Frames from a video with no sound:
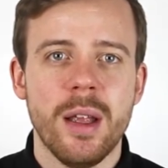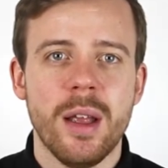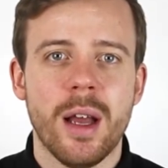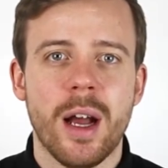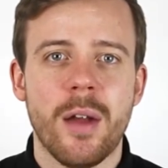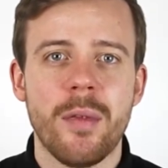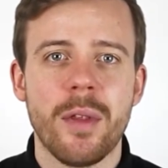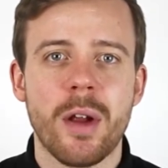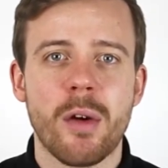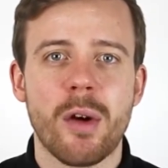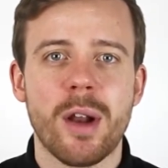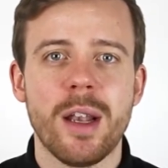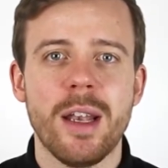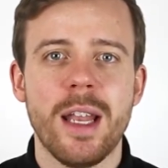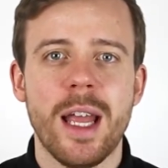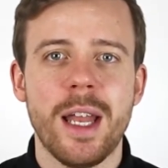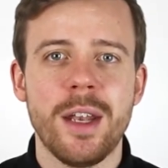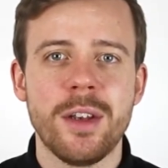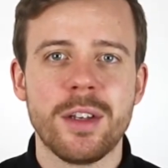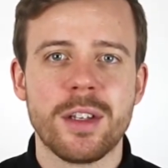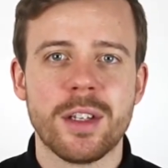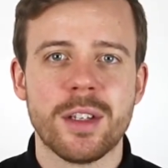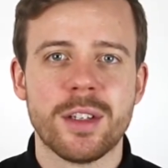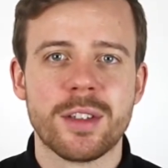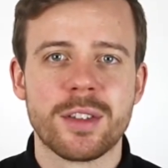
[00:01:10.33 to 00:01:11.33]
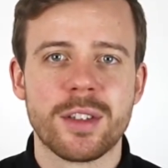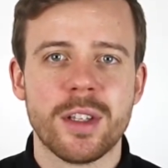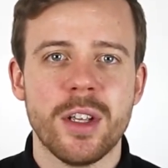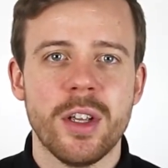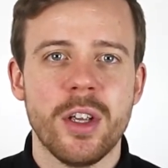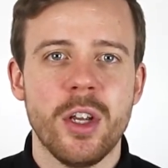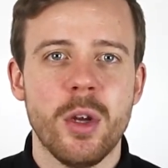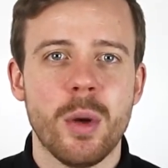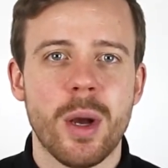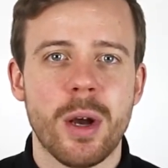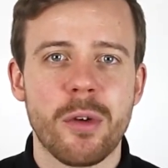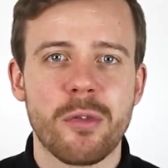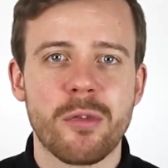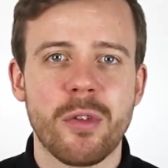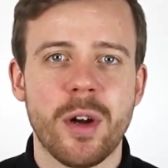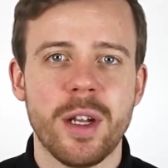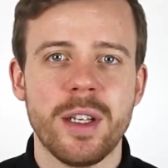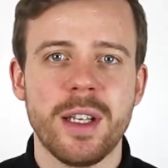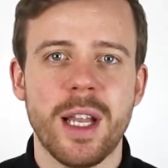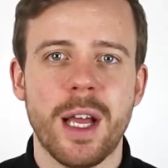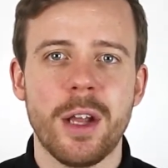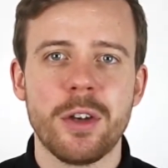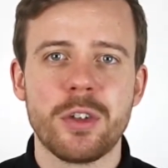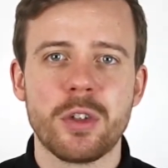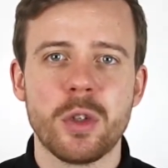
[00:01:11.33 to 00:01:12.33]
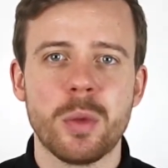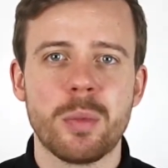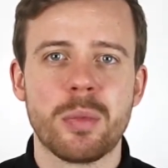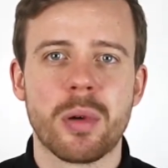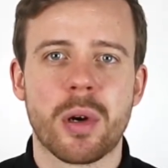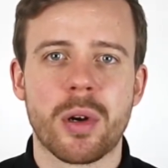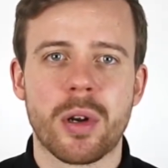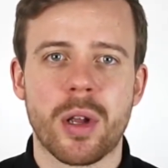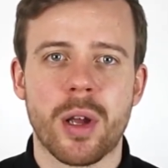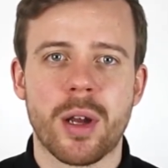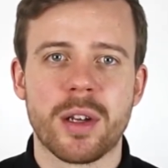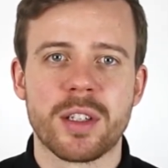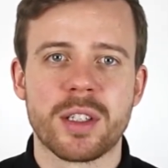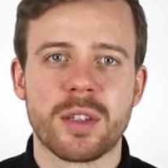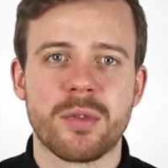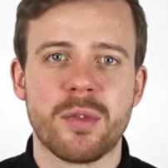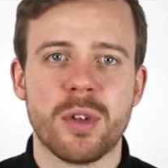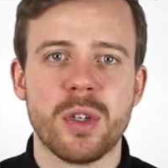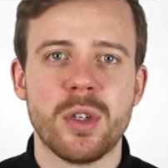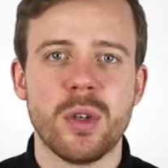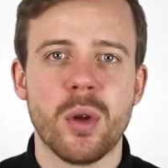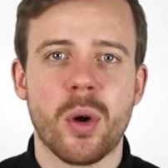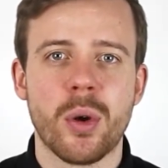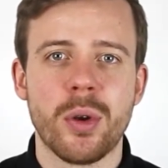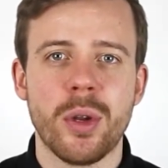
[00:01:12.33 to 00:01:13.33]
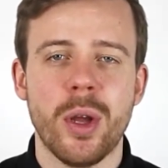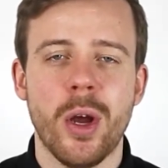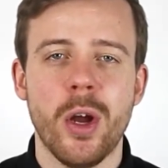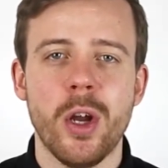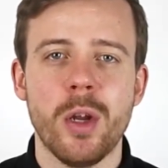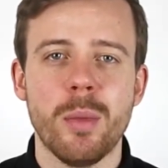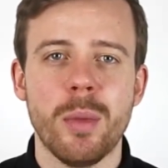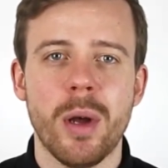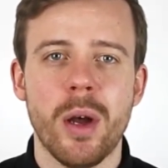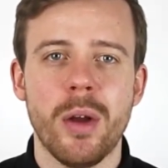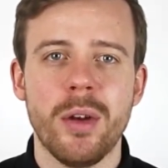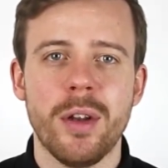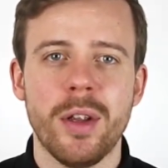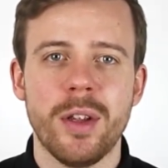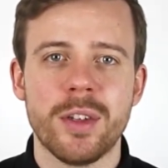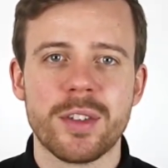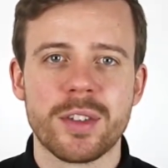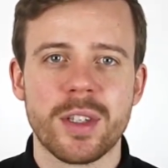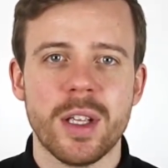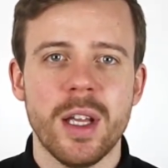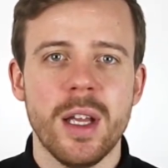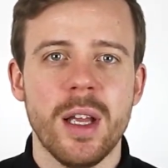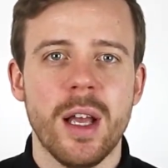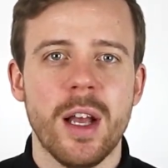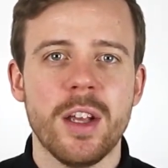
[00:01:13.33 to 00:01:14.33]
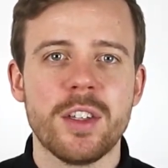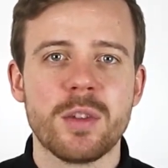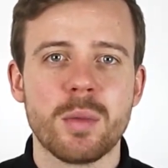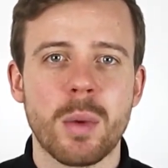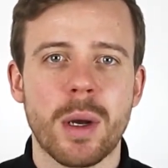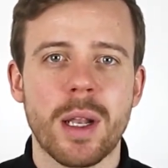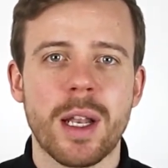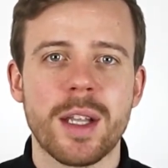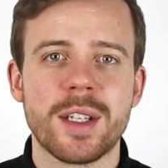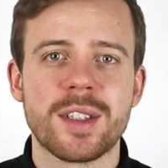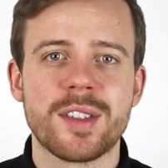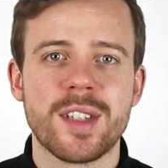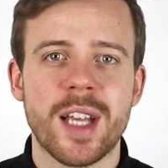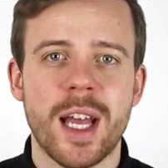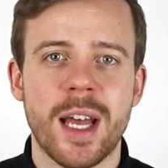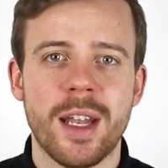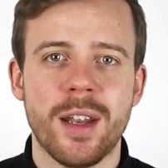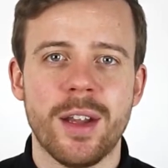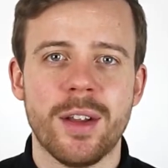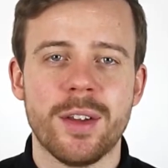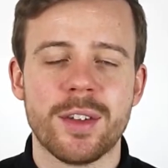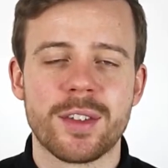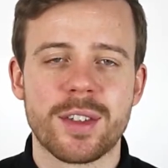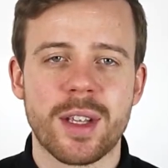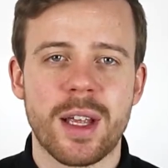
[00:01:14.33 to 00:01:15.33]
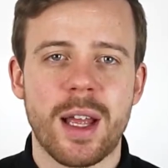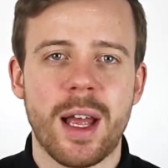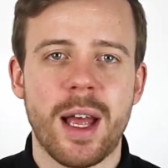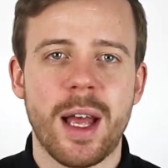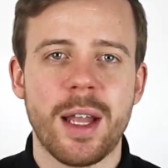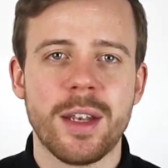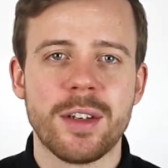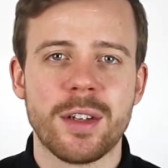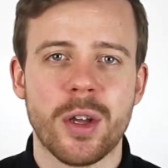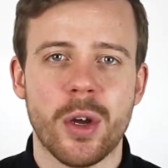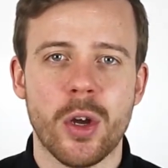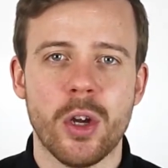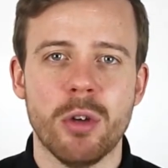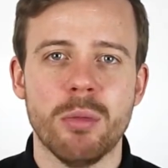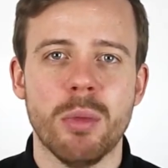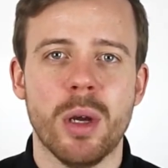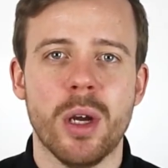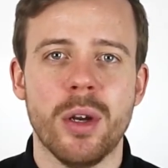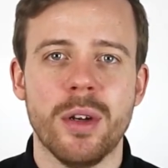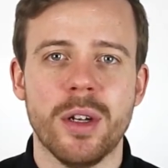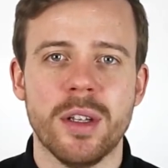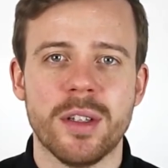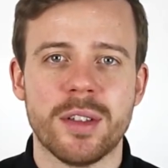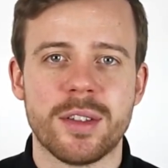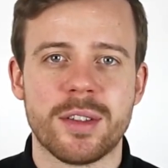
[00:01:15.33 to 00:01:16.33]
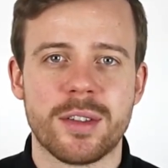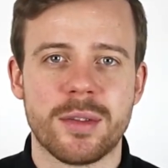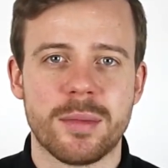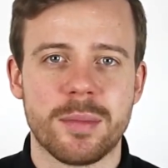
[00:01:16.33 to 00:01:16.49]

and there are lenders who have financial products for non-homeowners as well as tenants and homeowners.